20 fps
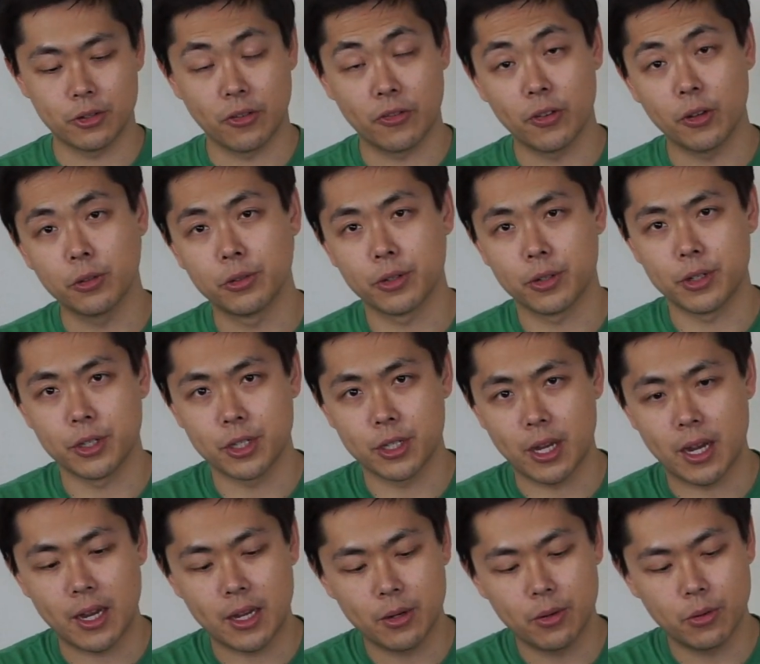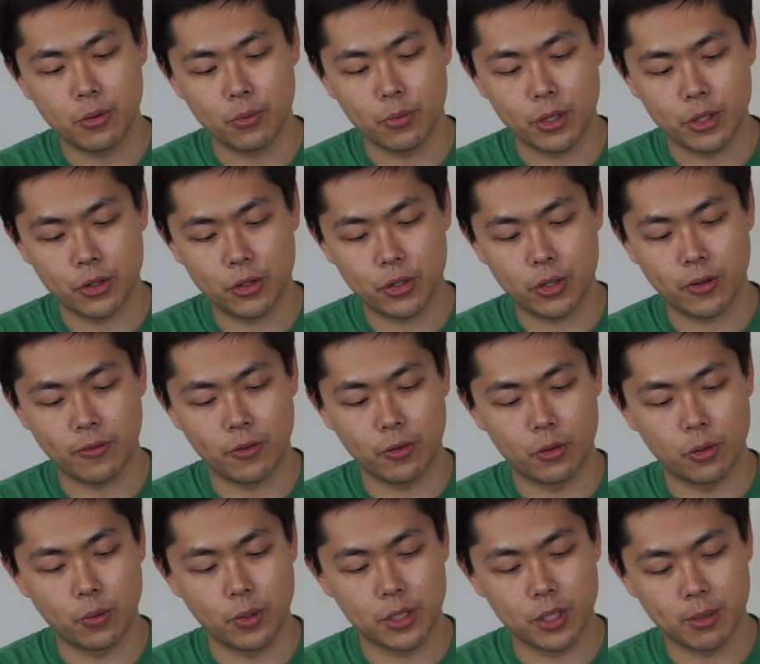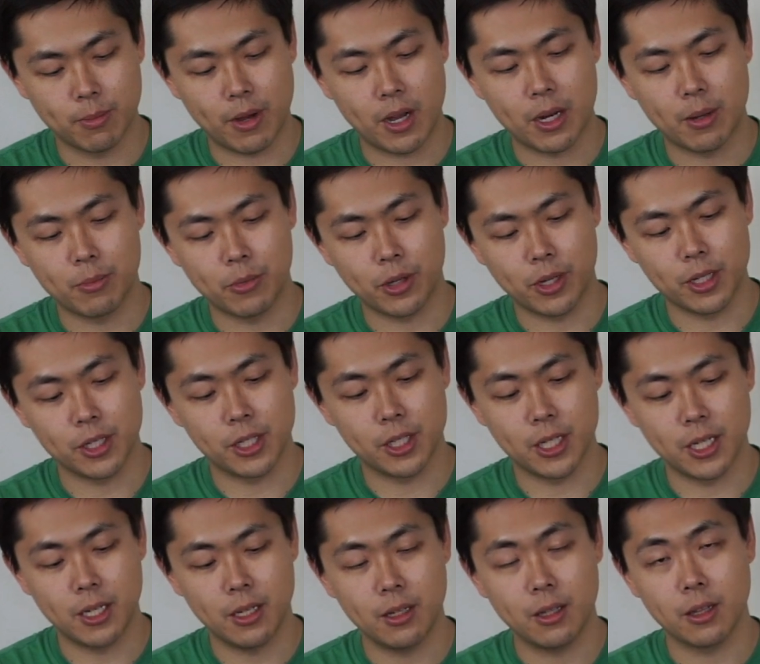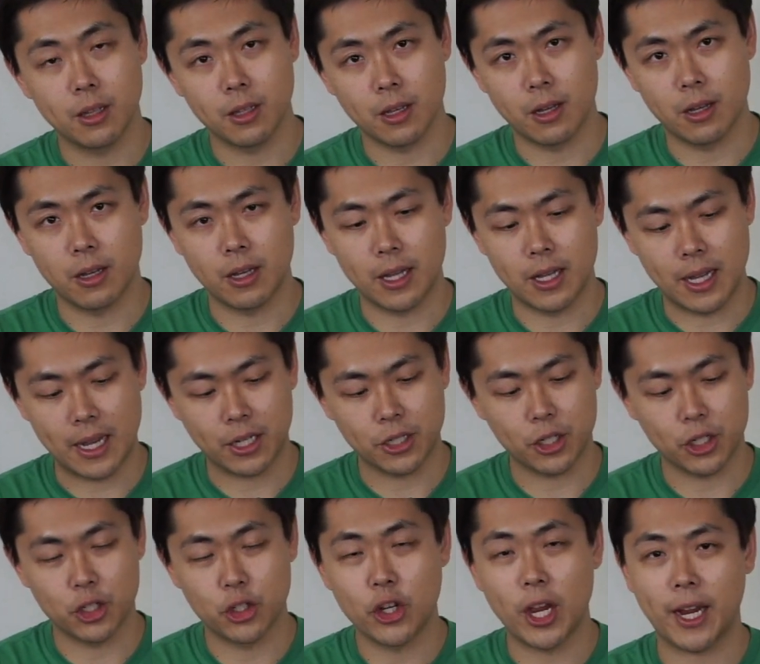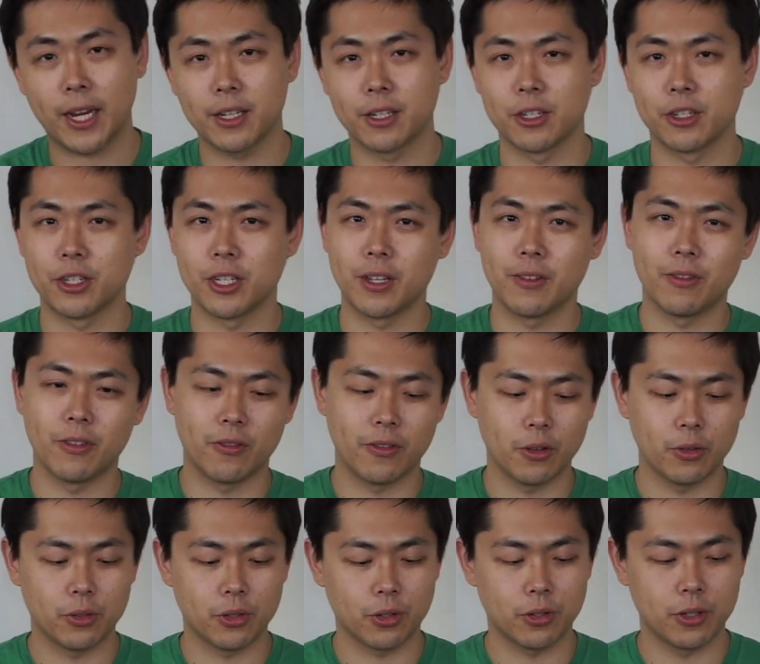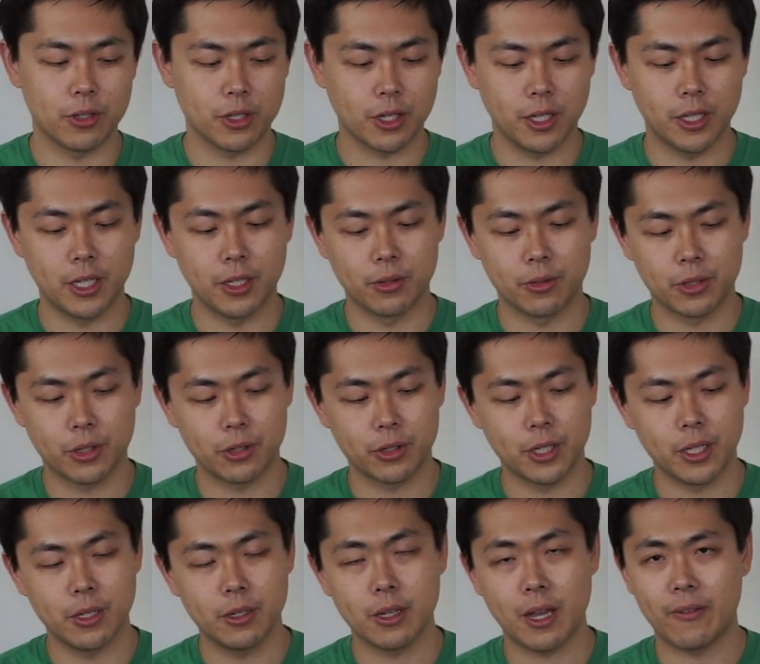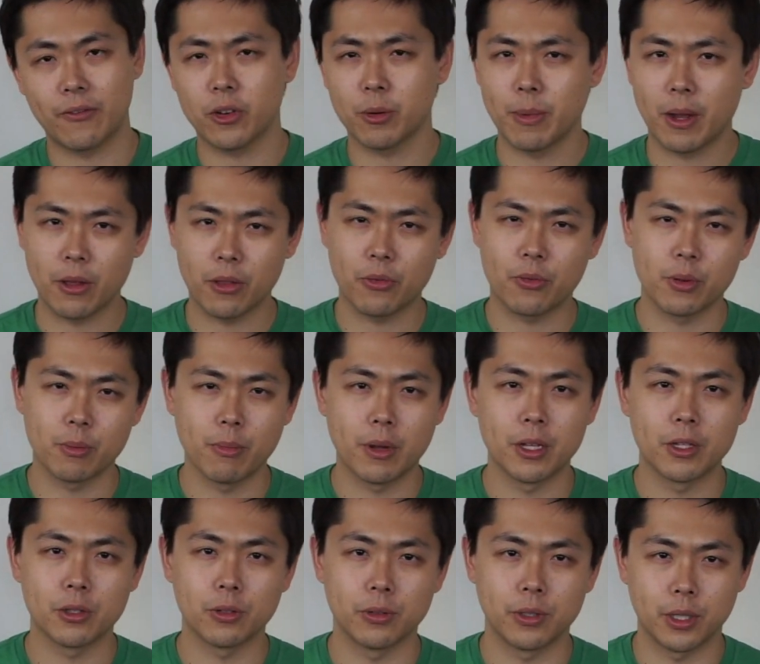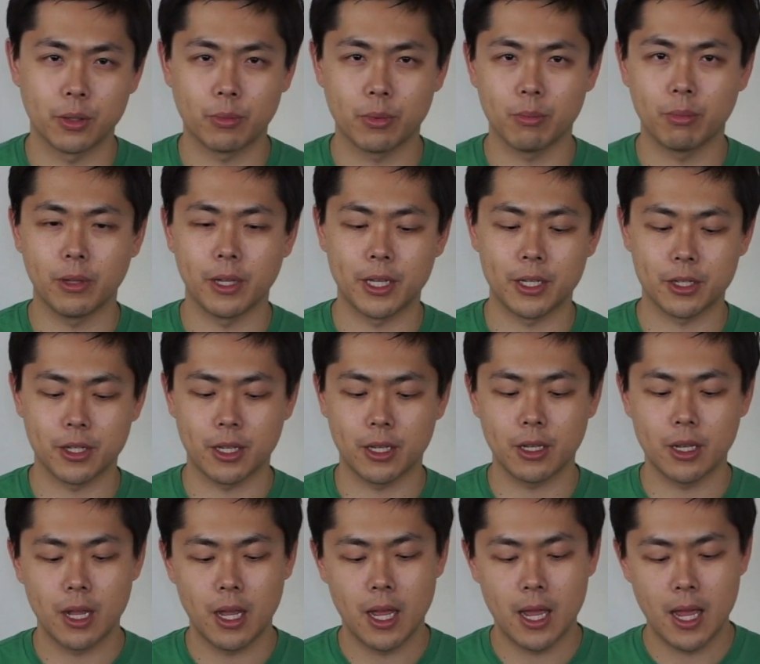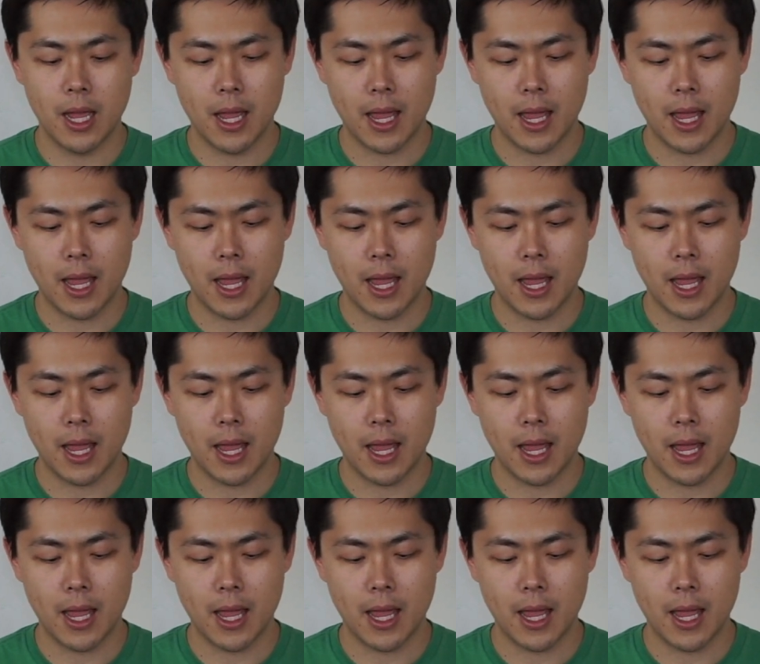There's a filter inside, which if you twist the bottom, you can see and actually check to see if the filter is clean or dirty. After about 3 months, we'll need to replace it.